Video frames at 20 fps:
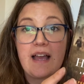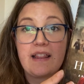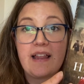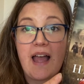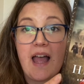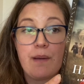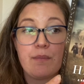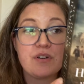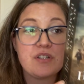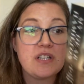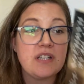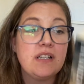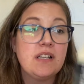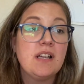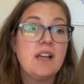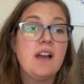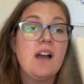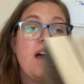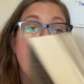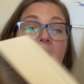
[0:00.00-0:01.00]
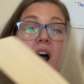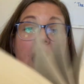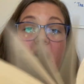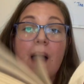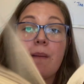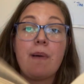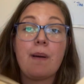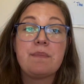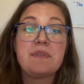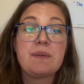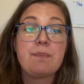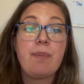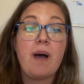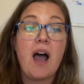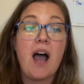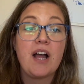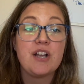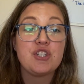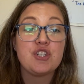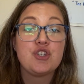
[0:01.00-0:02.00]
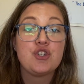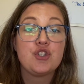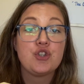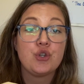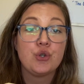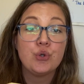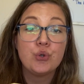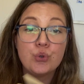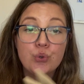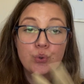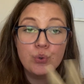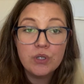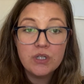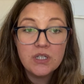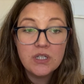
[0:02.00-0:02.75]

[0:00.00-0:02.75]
Hamilton. I'm up to part 2